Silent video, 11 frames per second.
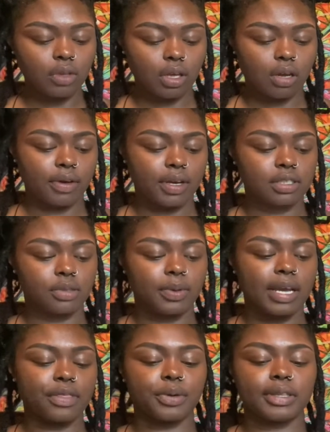All right. So we
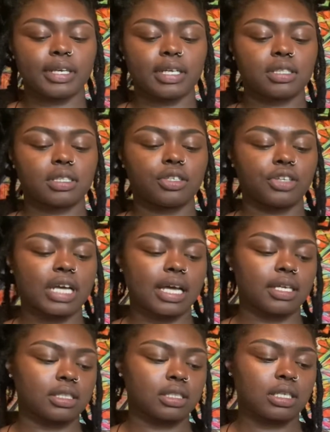got 3 things here, you
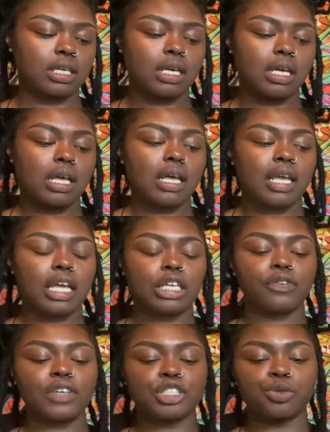guys.
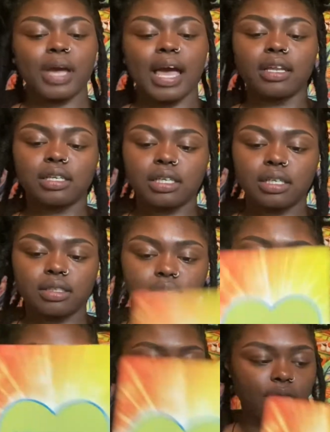Individuality.
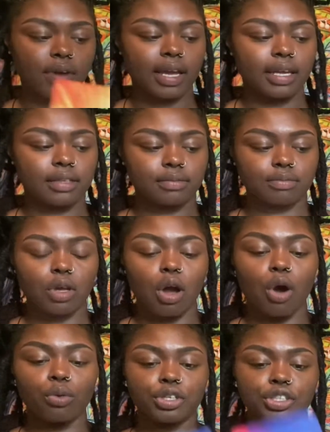All right.
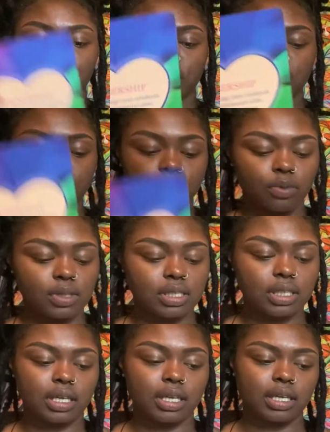Ownership. Once
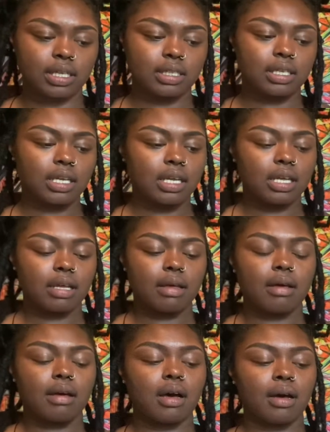again,
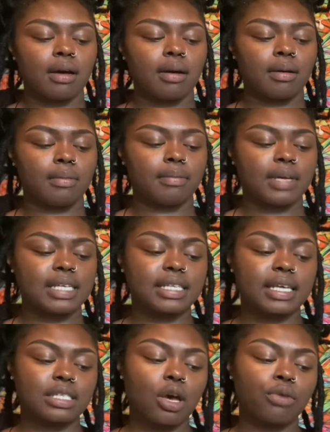it
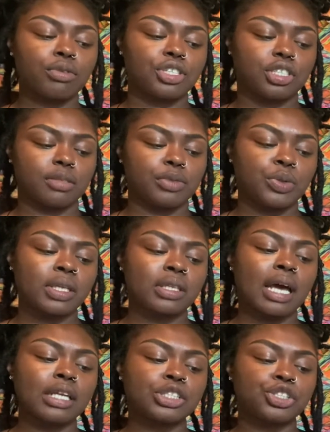says ownership. You
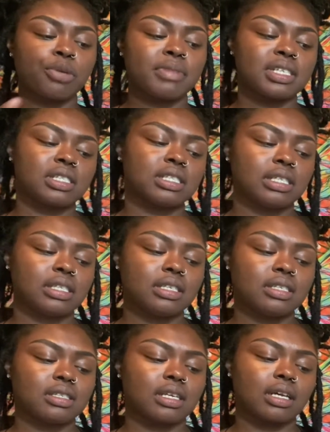acknowledge your
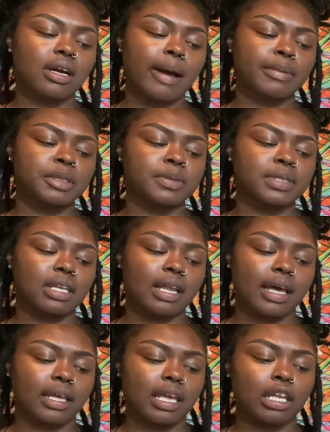misdeeds and accomplishments
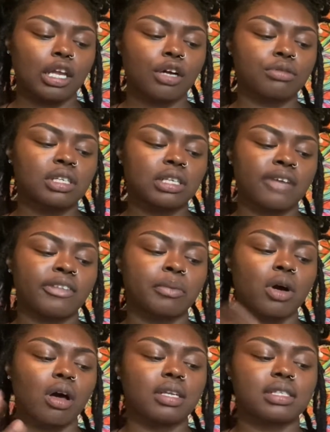alike and learn to love them
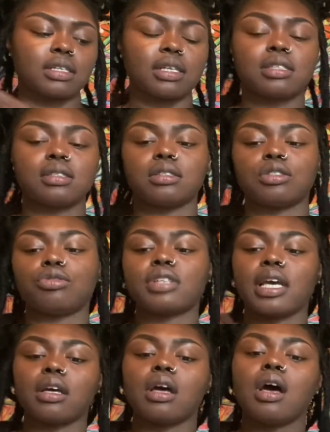all as lessons. You
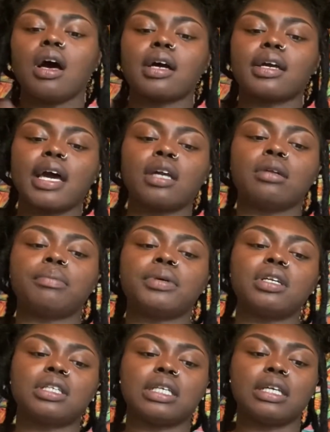take
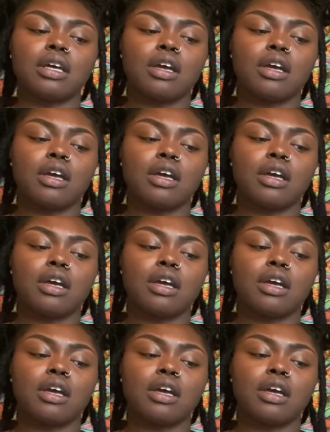accountability